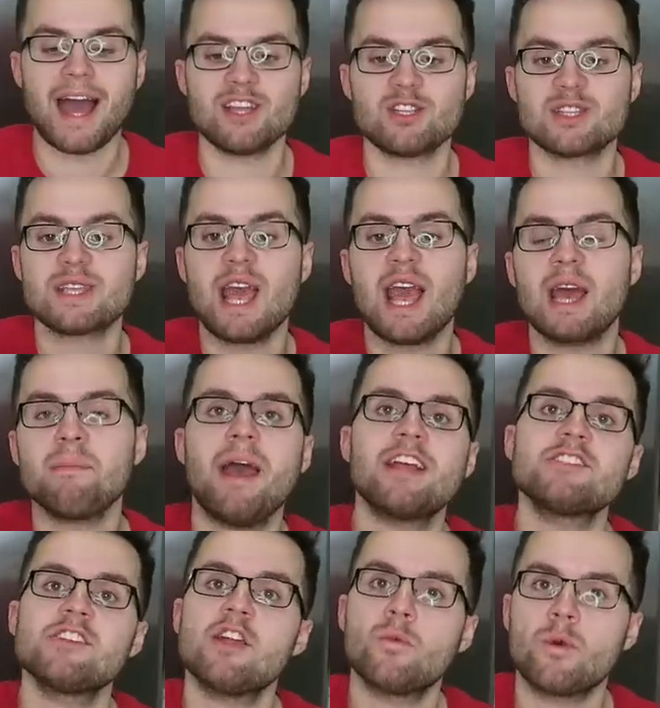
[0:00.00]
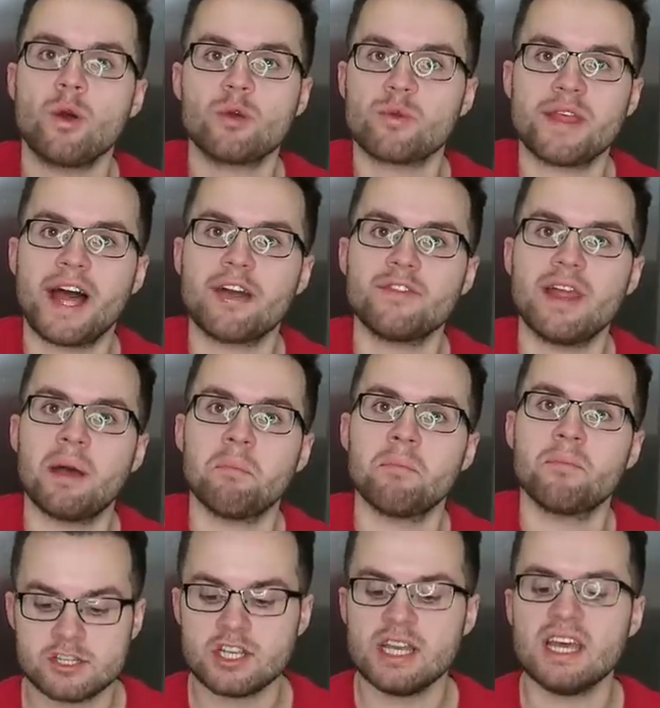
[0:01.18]
I just can't imagine a world without
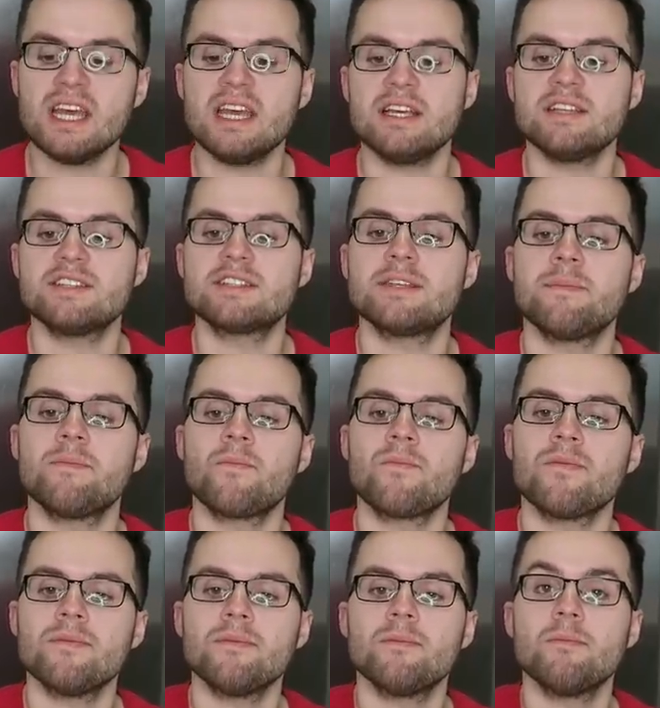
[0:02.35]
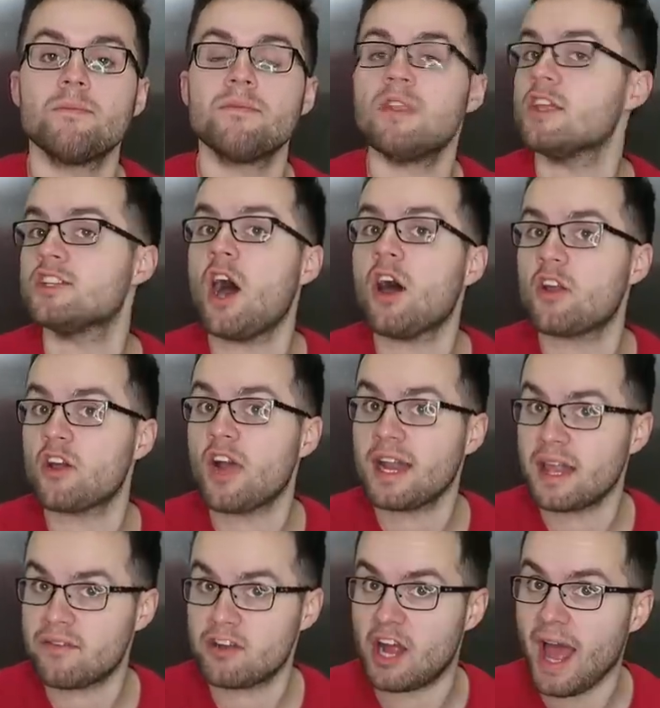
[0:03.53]
them. She is the daughter I
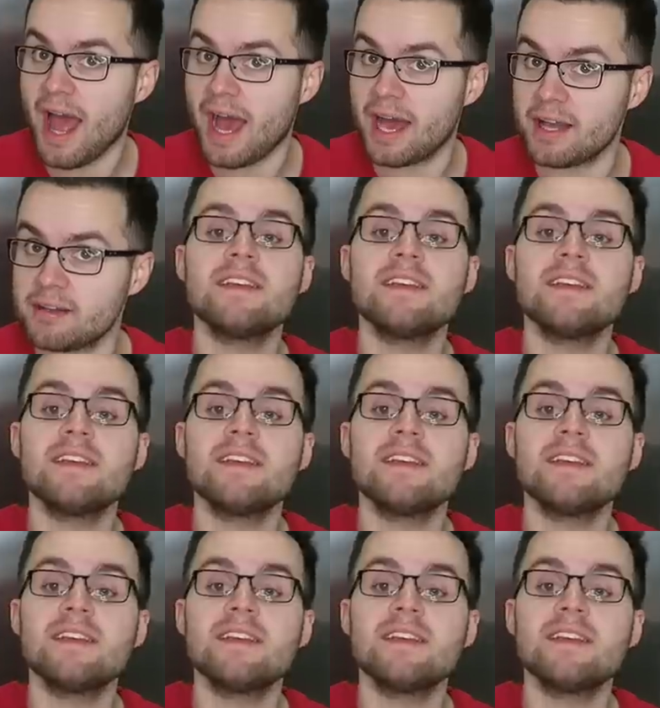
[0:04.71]
never had.